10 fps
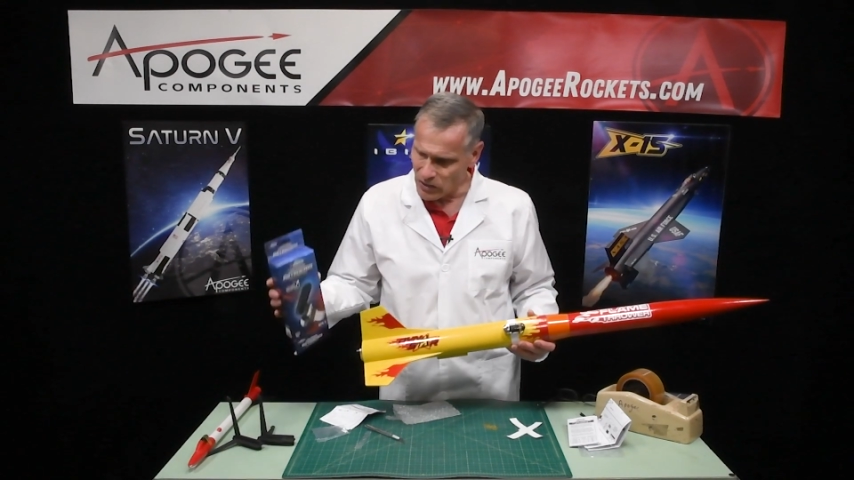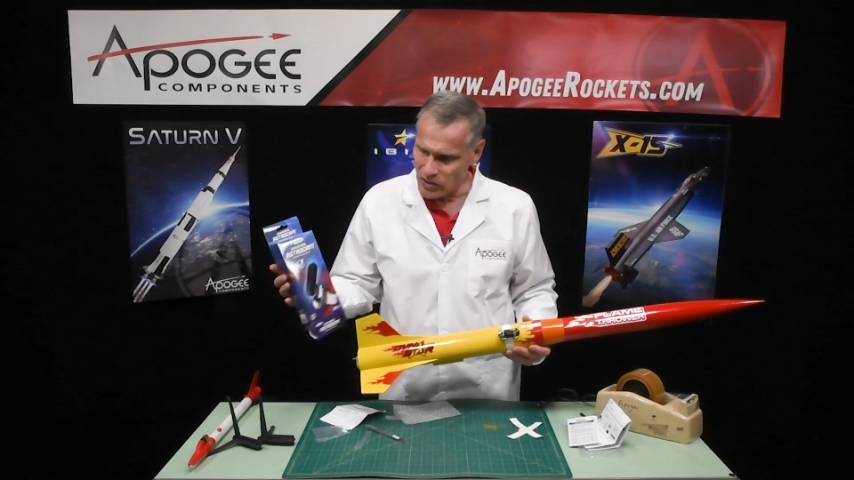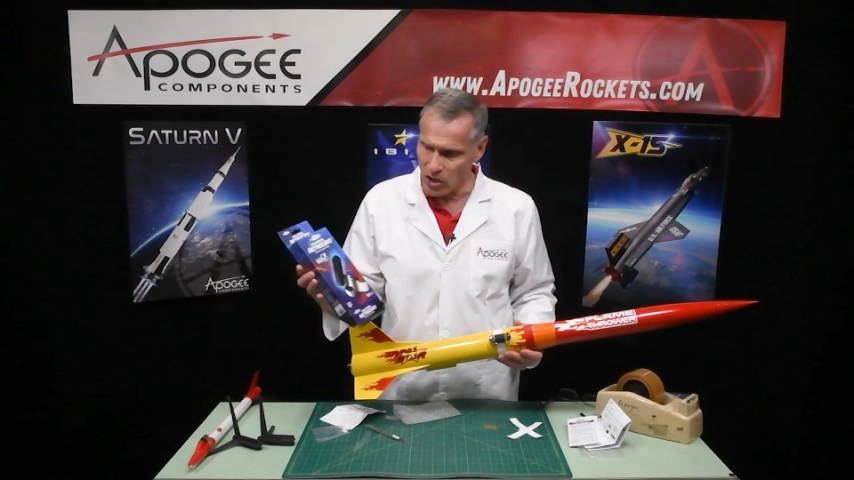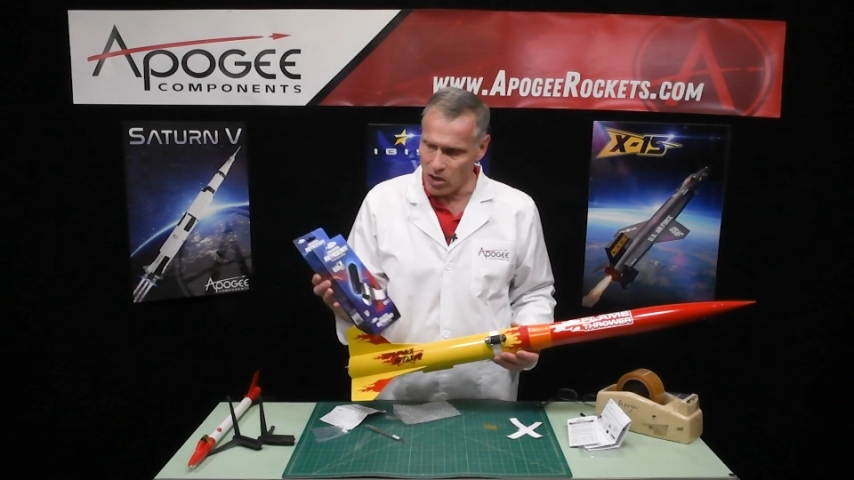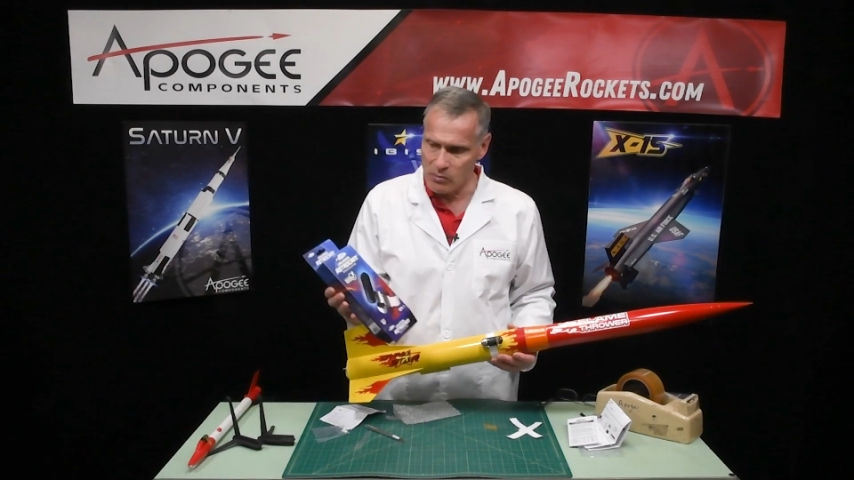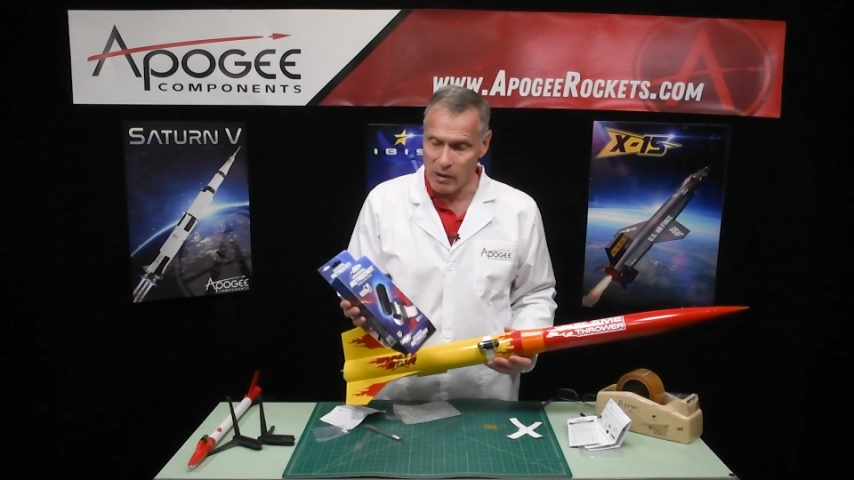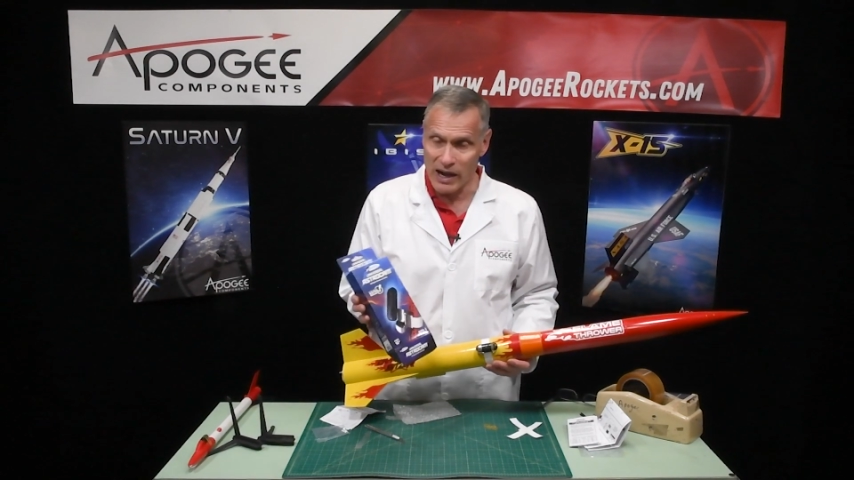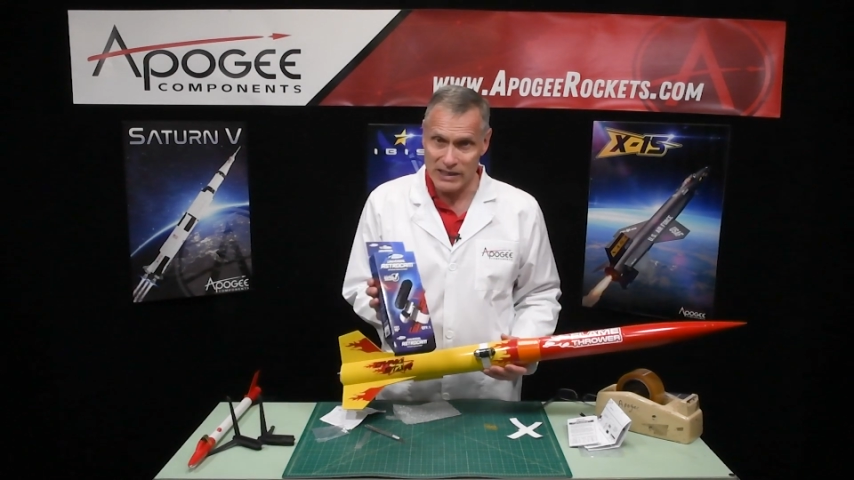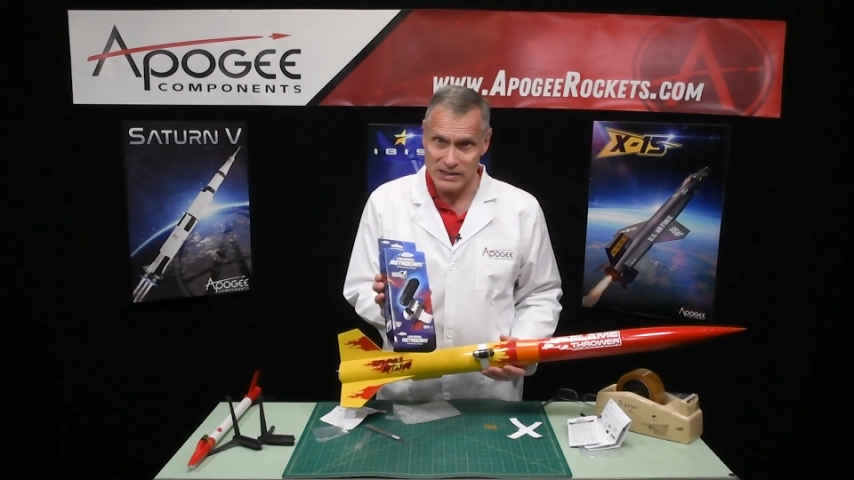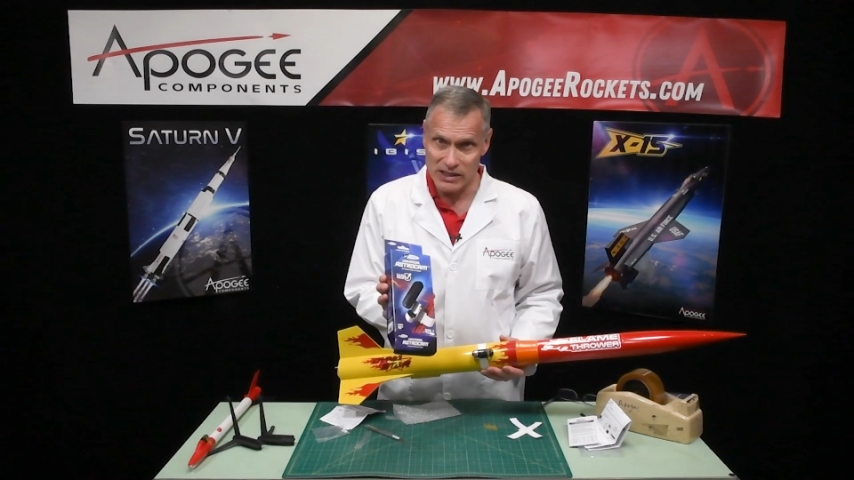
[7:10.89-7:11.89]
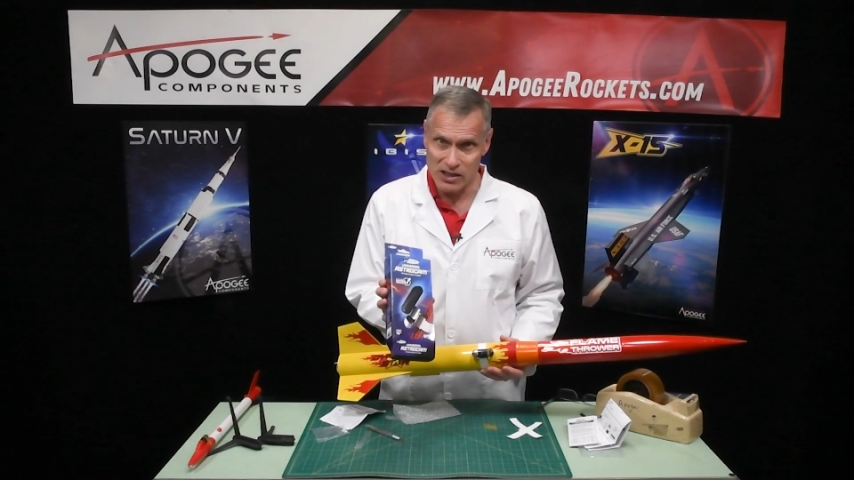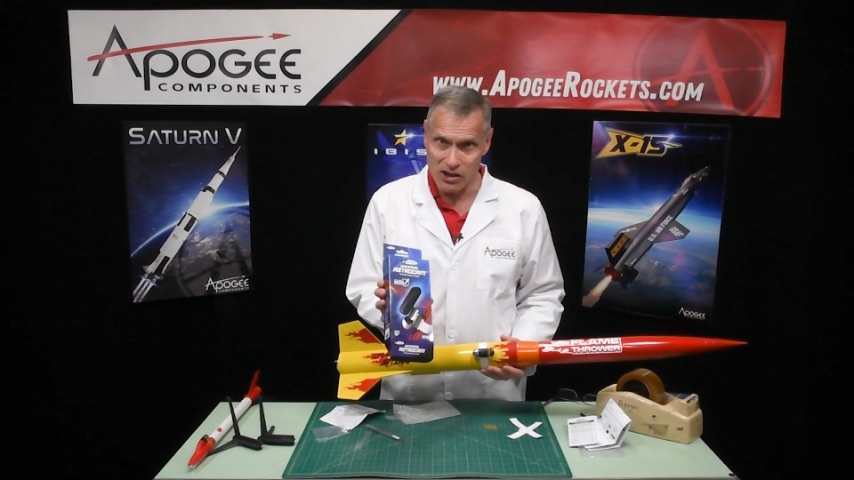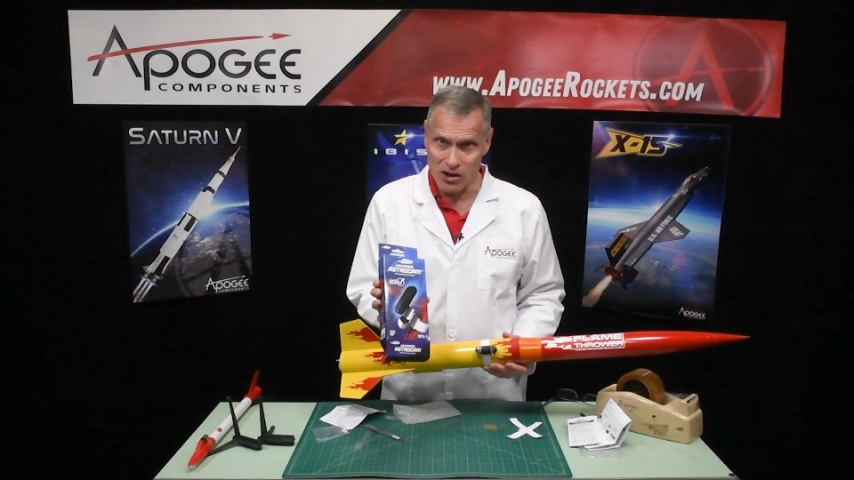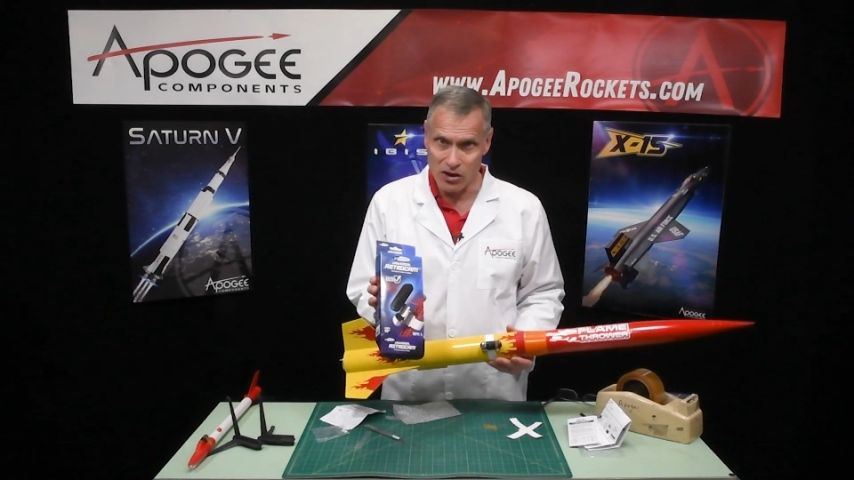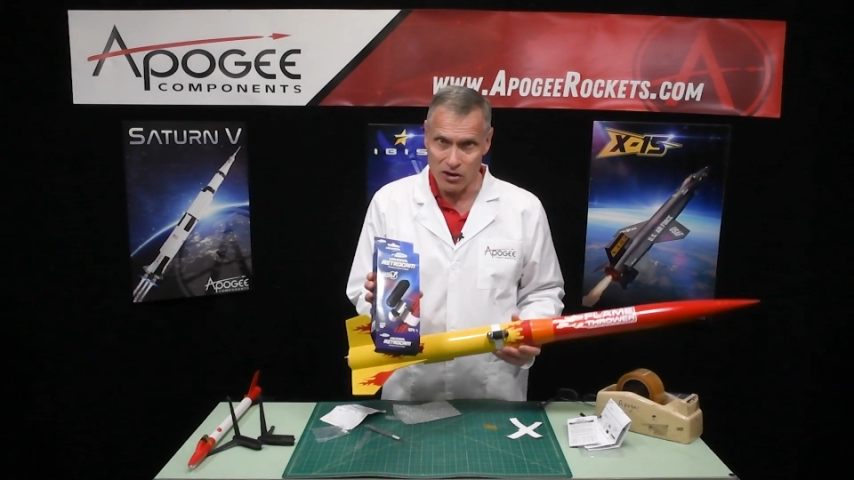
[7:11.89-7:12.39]
the unboxing
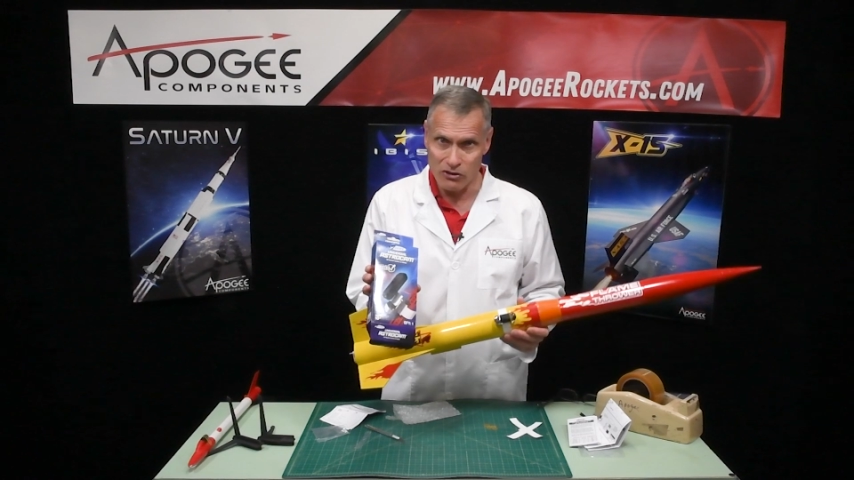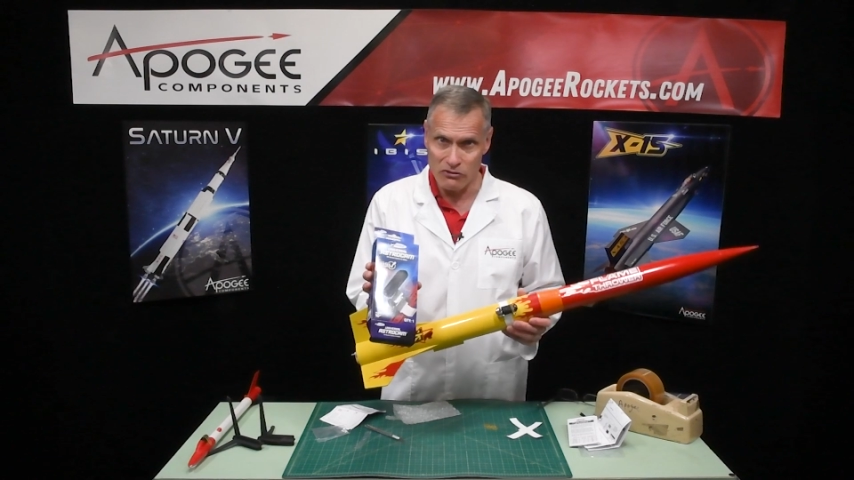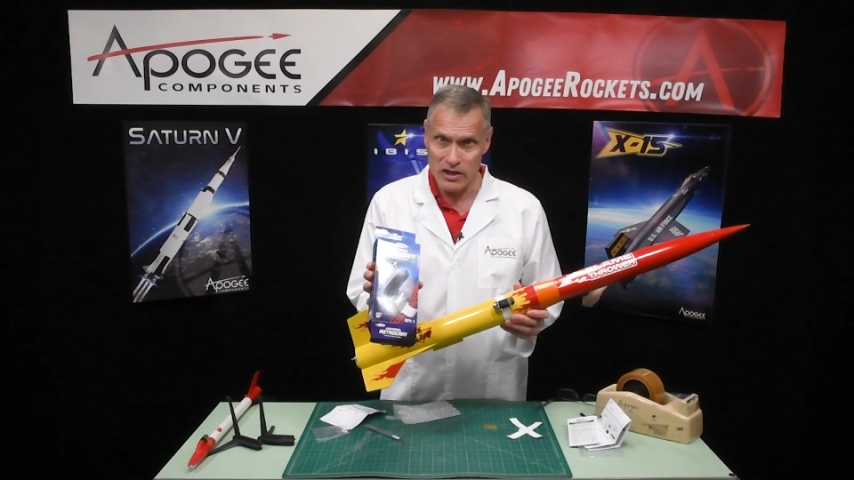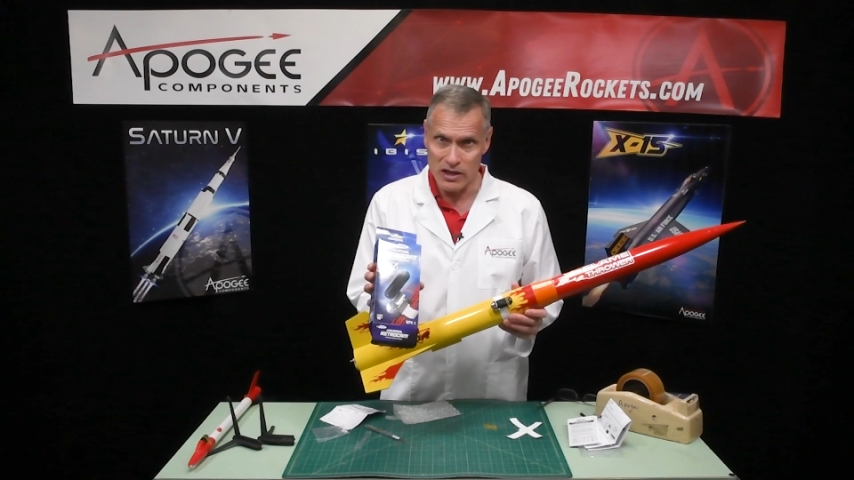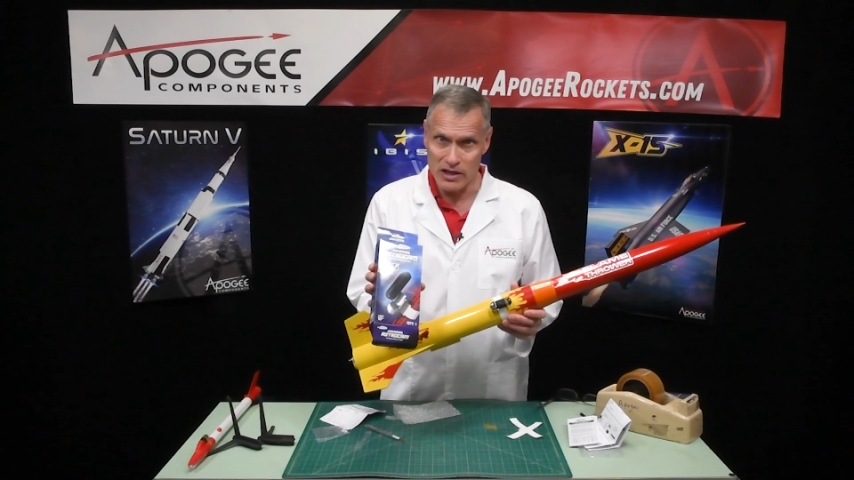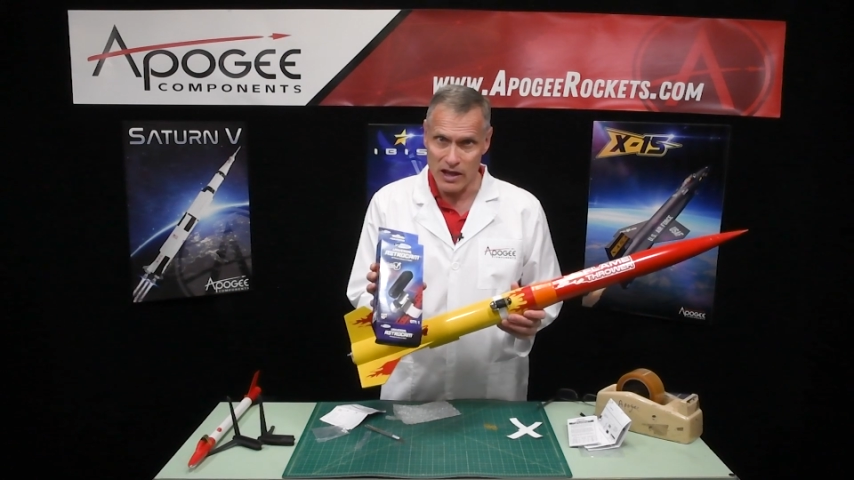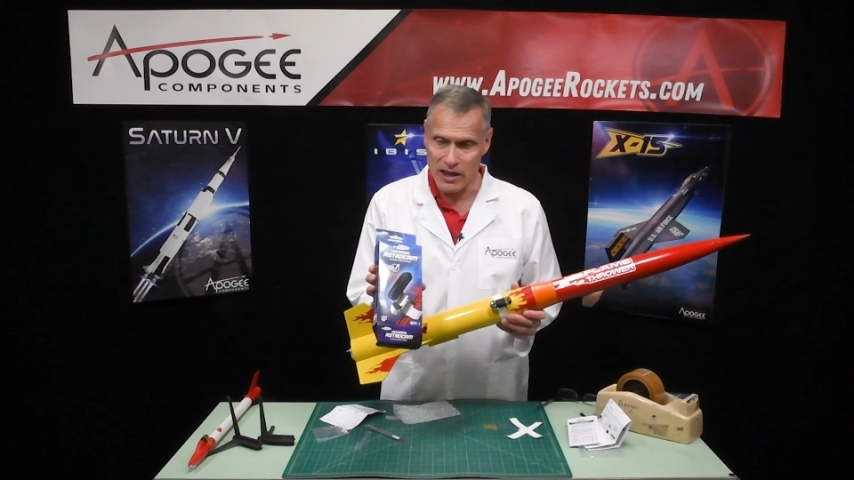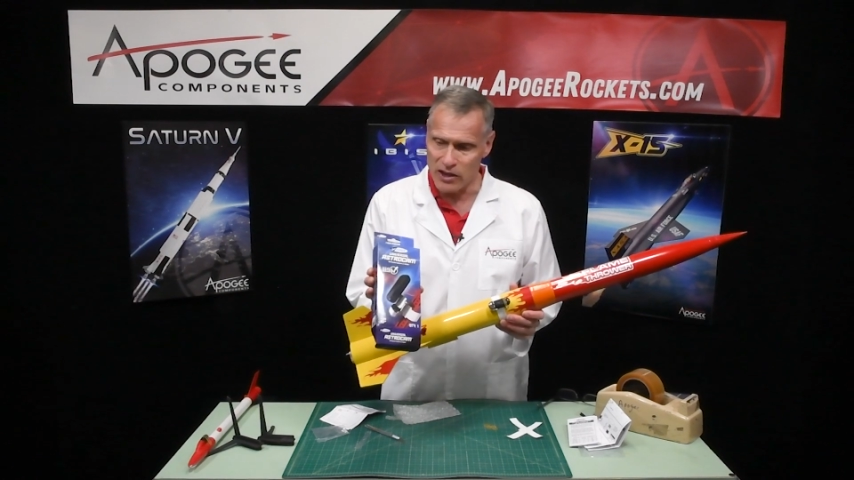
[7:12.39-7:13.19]
of the